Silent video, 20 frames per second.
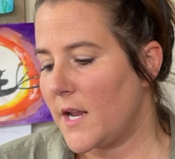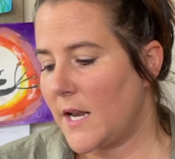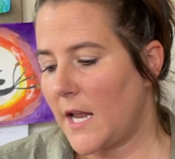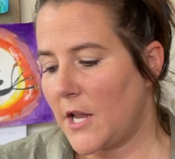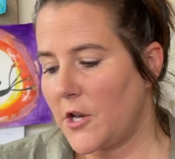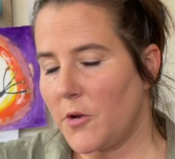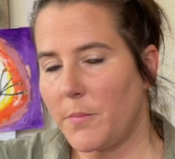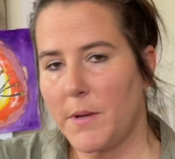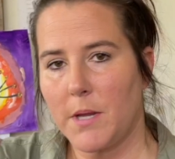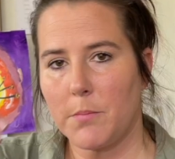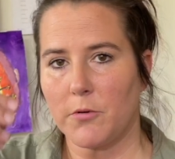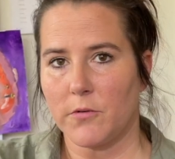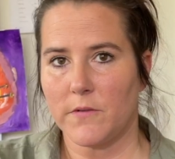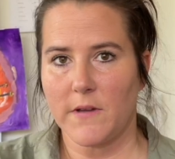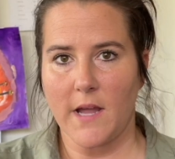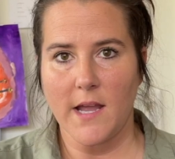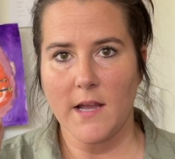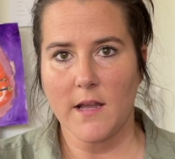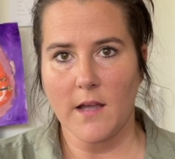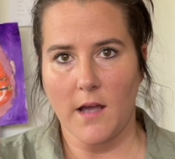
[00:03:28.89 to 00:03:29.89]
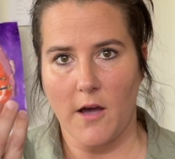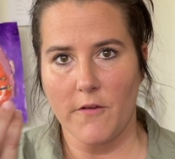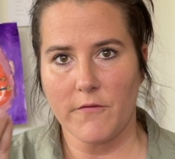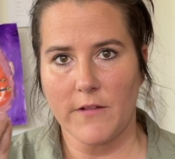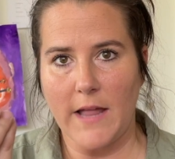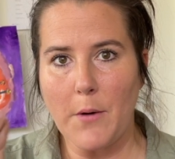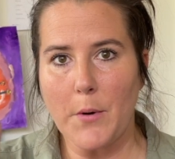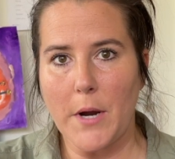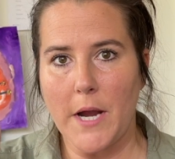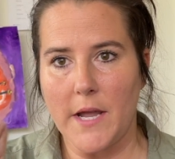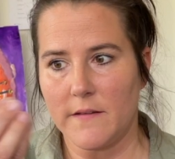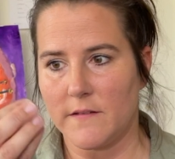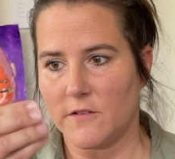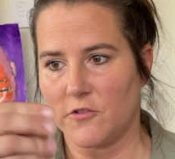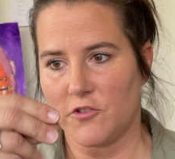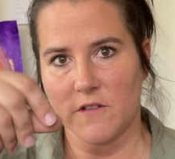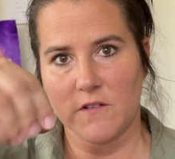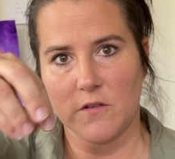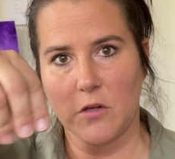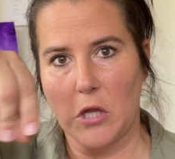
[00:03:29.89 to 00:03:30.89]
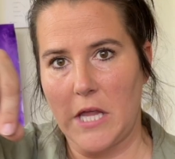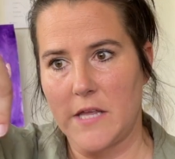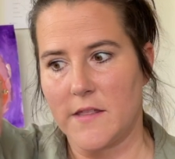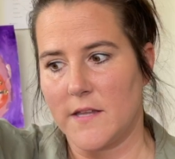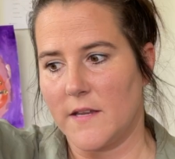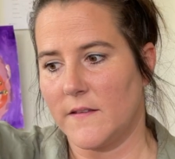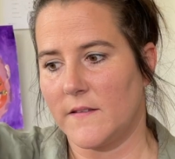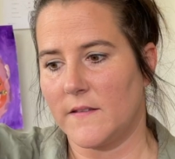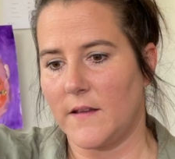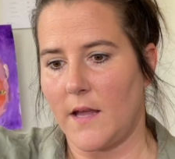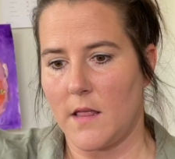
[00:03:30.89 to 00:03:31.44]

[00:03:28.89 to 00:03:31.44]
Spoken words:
And I know people take flower heads and just to go like this,